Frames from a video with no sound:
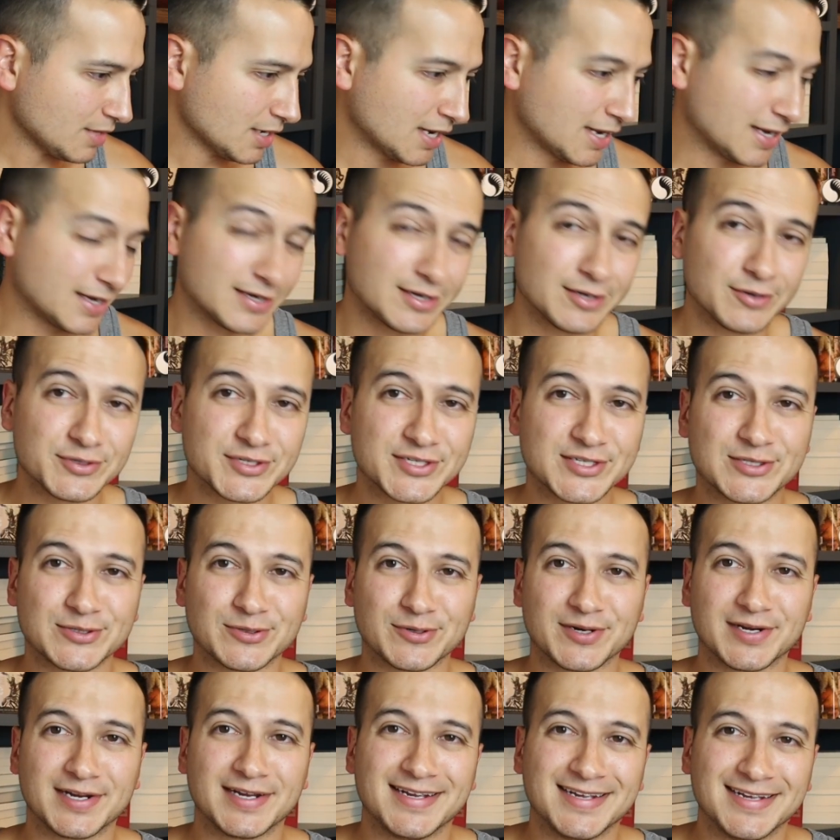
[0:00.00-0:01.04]
And Ghost
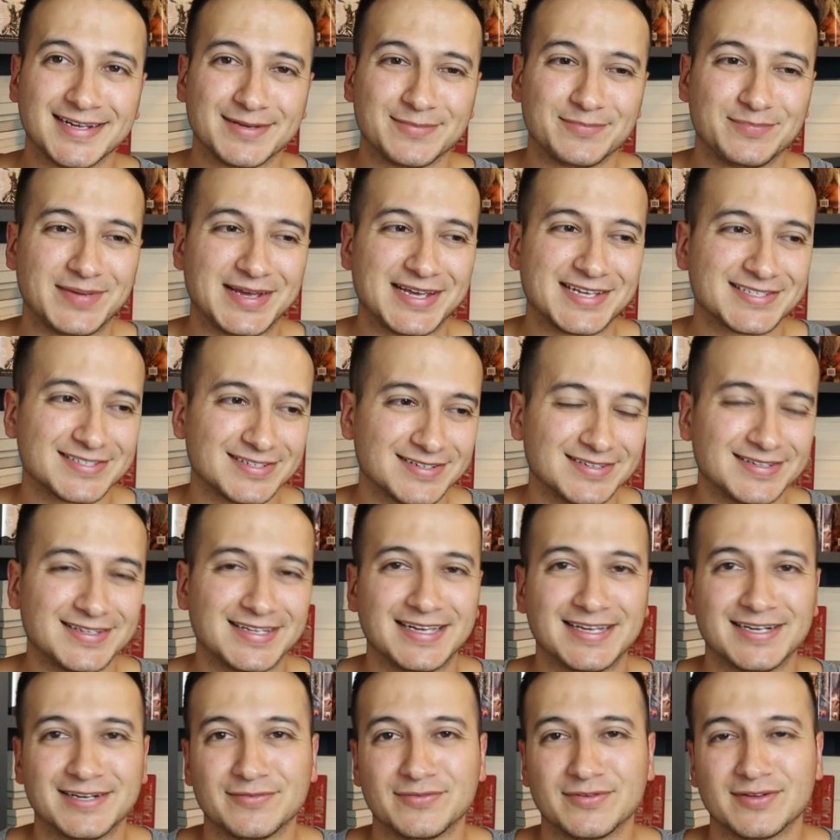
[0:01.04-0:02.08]
Story, based on the
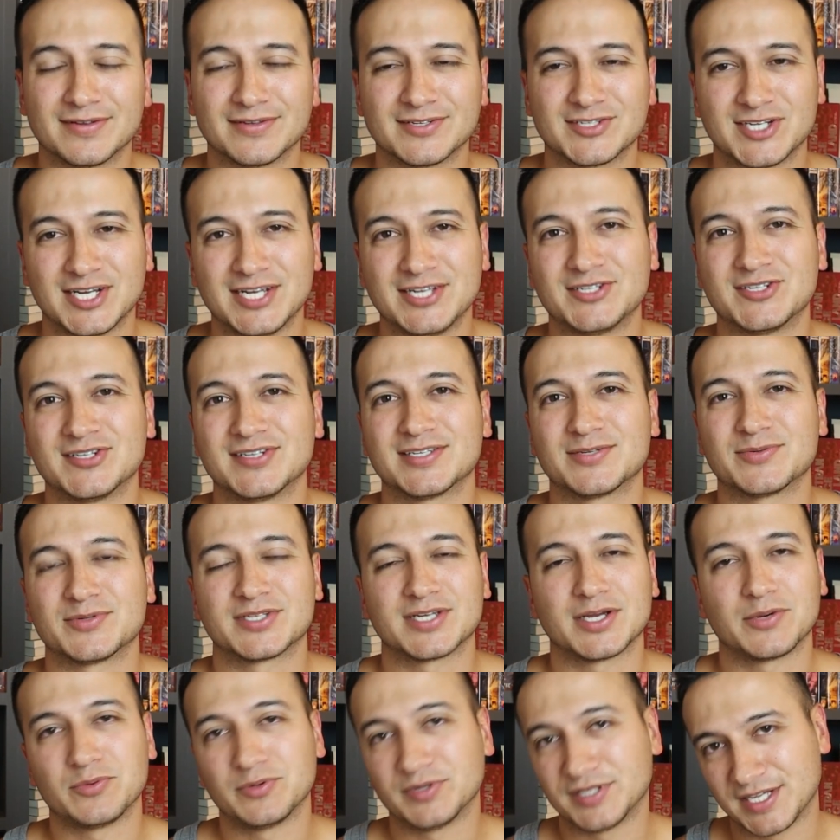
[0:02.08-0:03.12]
end of it Changes, which
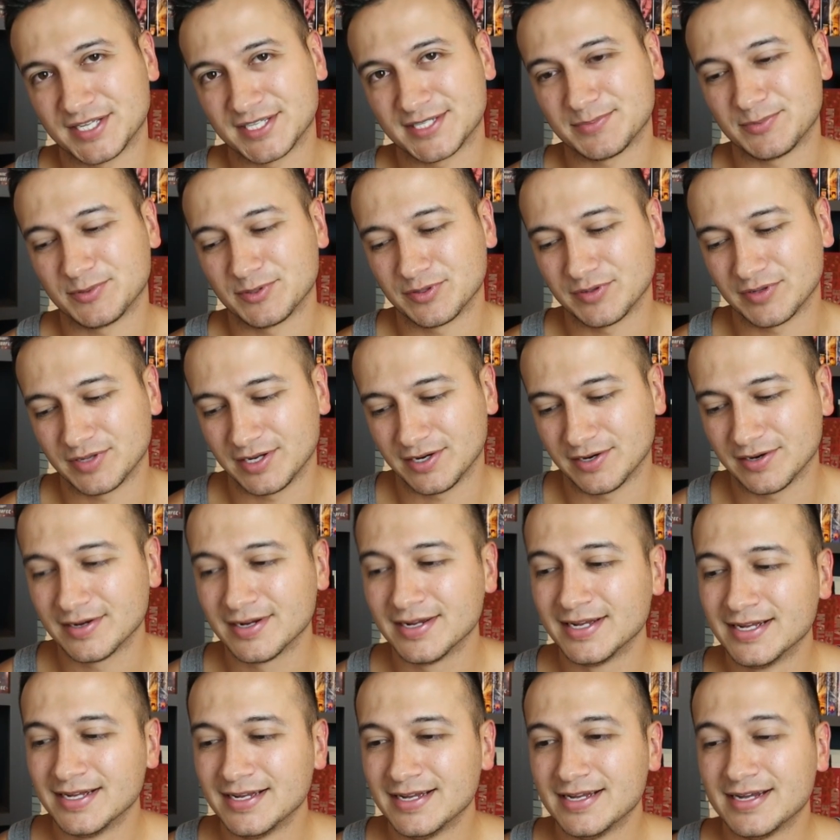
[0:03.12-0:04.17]
I will not spoil here,
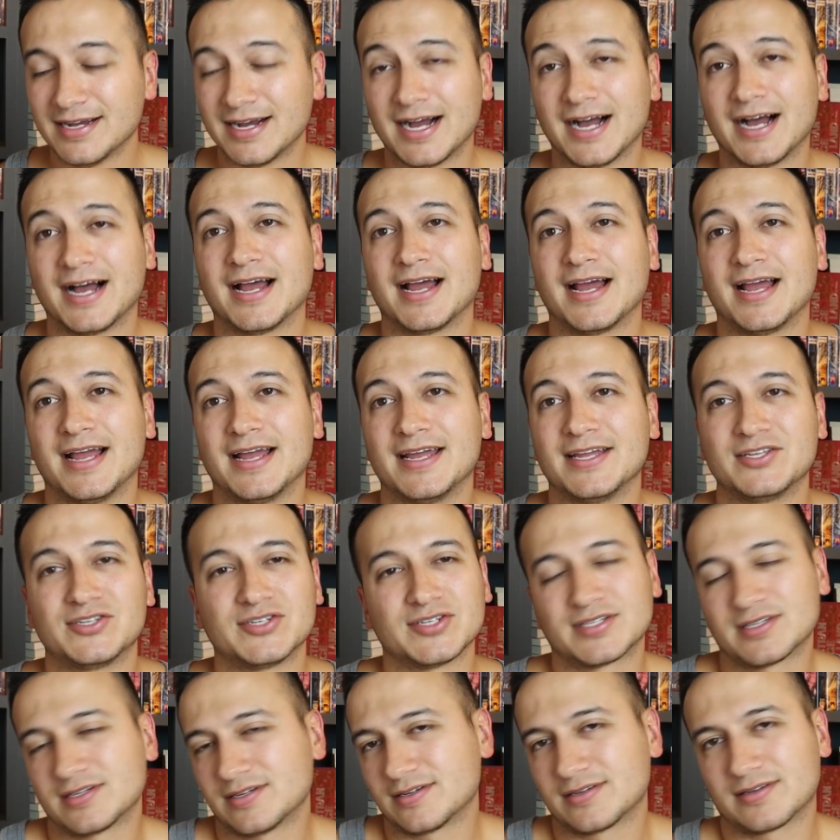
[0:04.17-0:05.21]
I
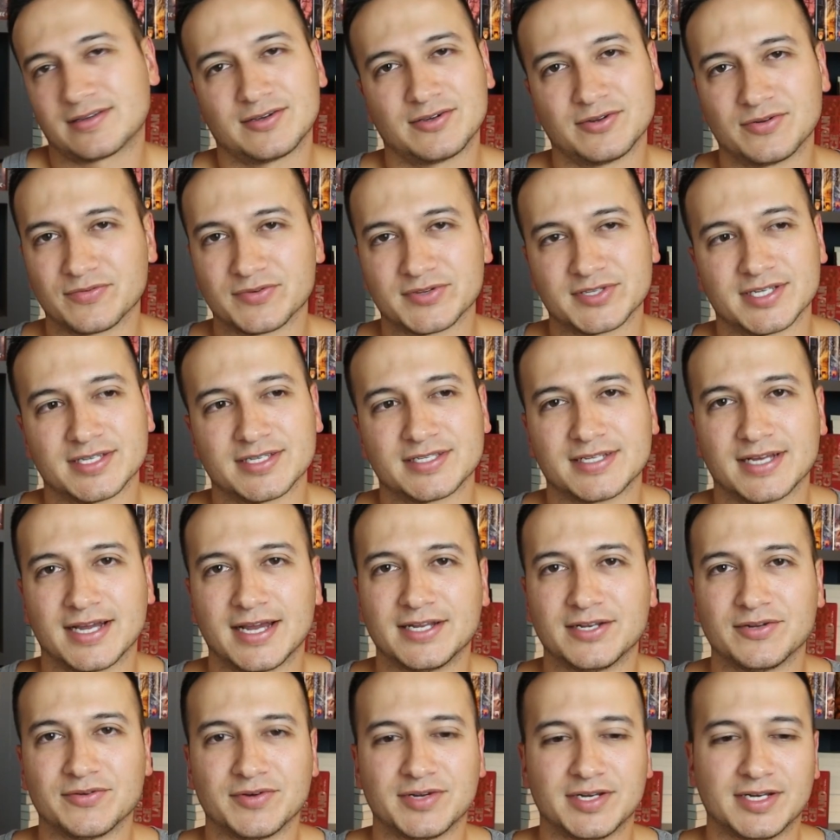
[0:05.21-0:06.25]
just couldn't resist. I
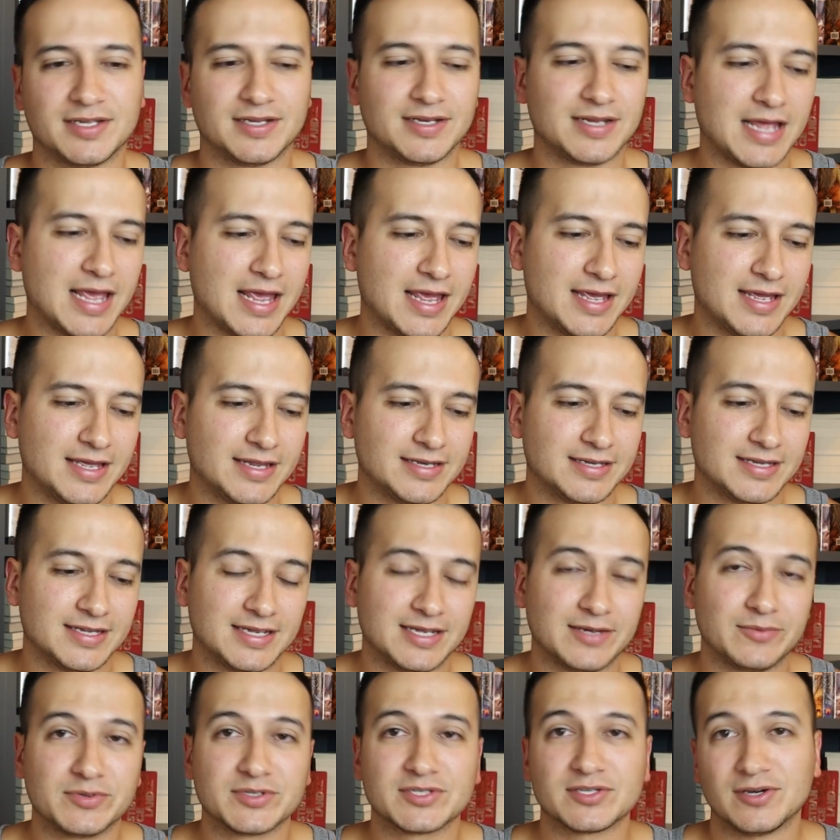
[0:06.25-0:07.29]
had to read it. And
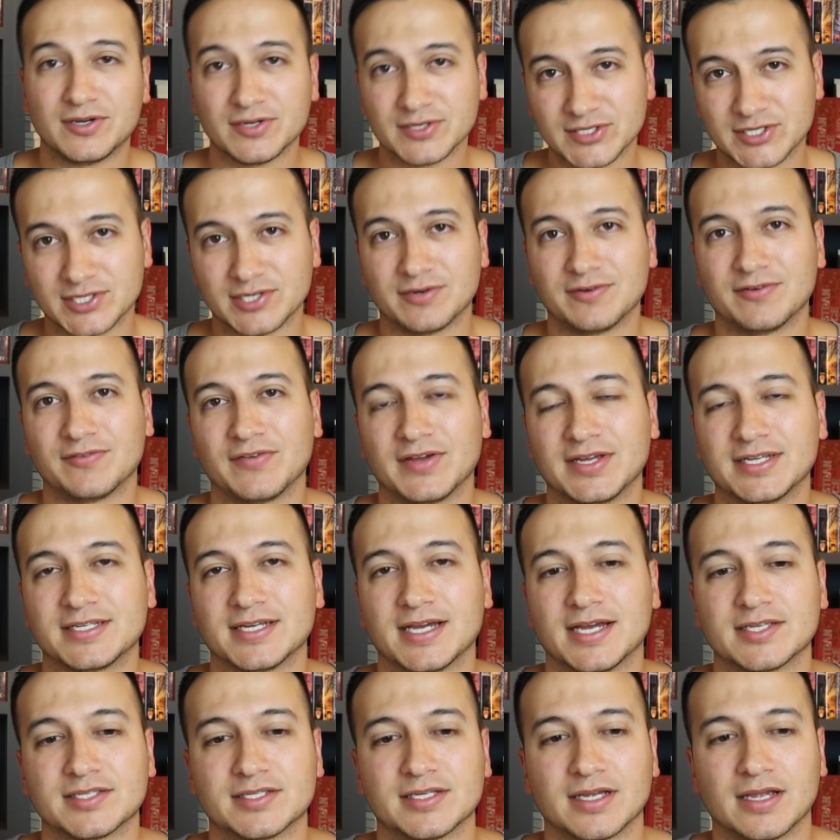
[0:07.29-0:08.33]
it was also
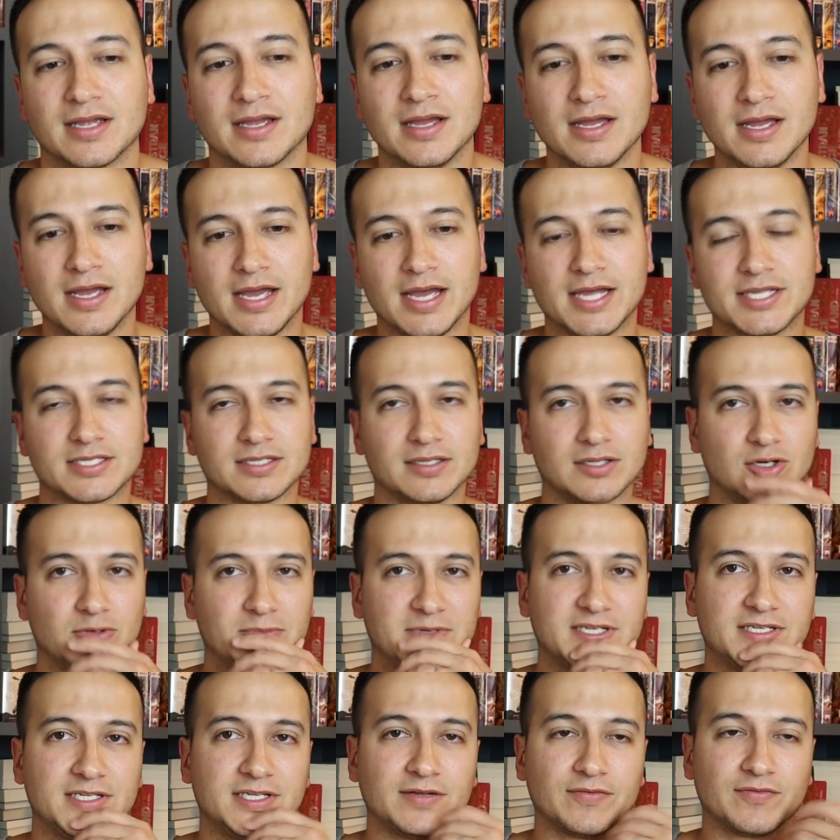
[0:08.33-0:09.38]
fantastic. It's a little
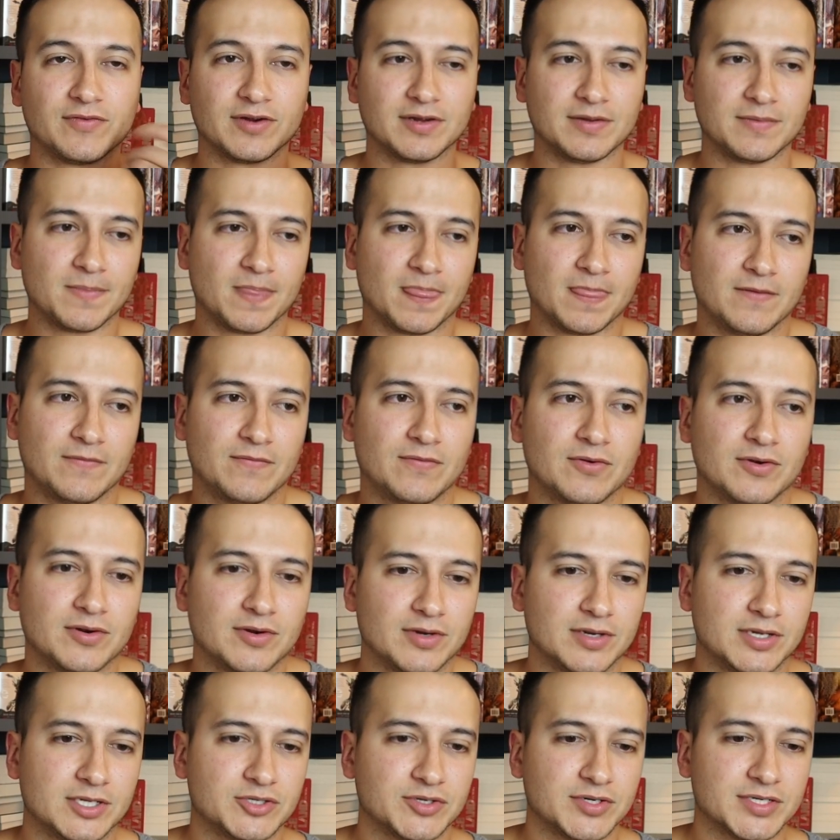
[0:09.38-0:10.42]
bit different
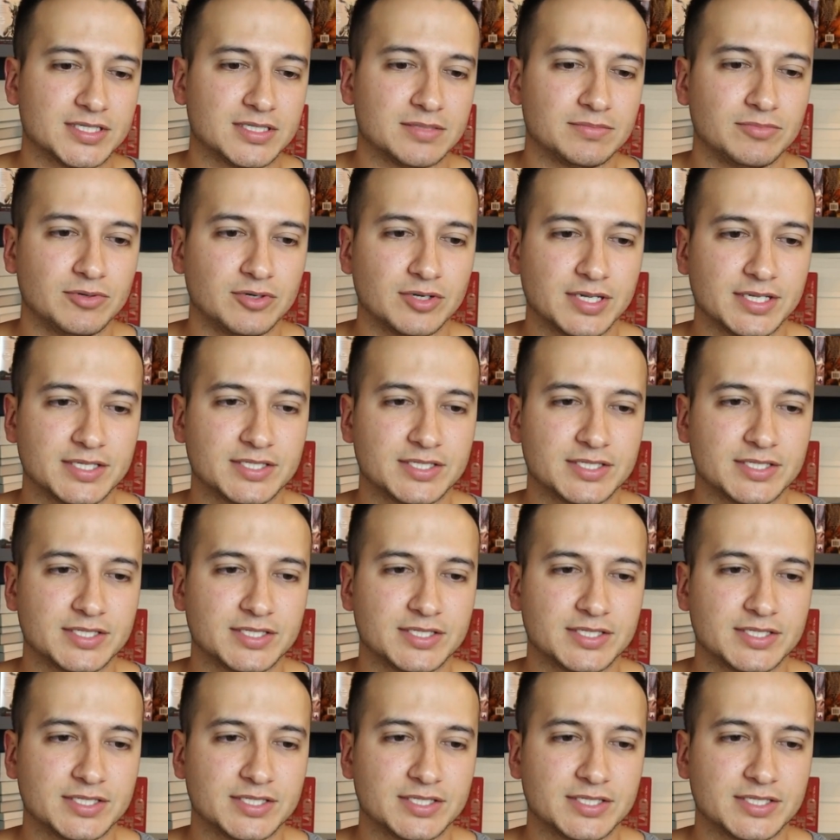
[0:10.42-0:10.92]
for a Dresden book.